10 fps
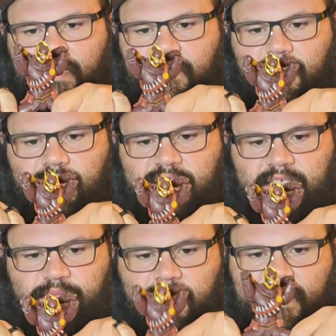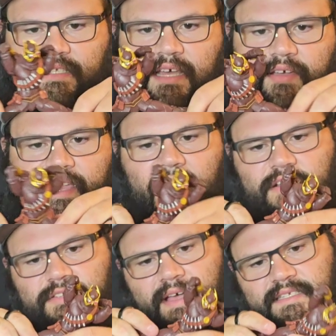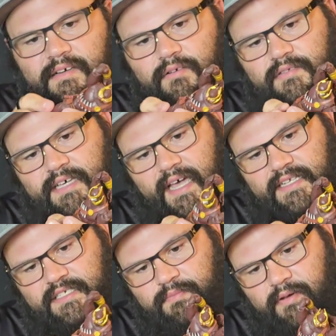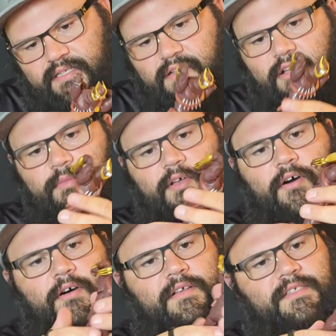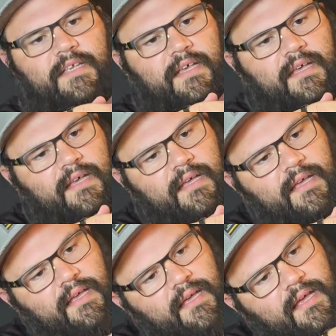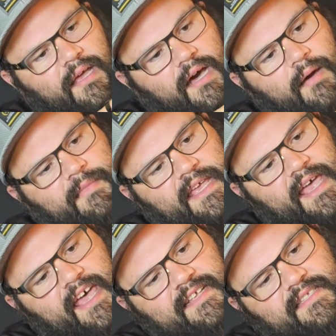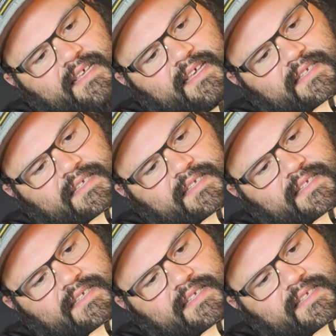You can do the splits. Now he also has a little tight splits only because he has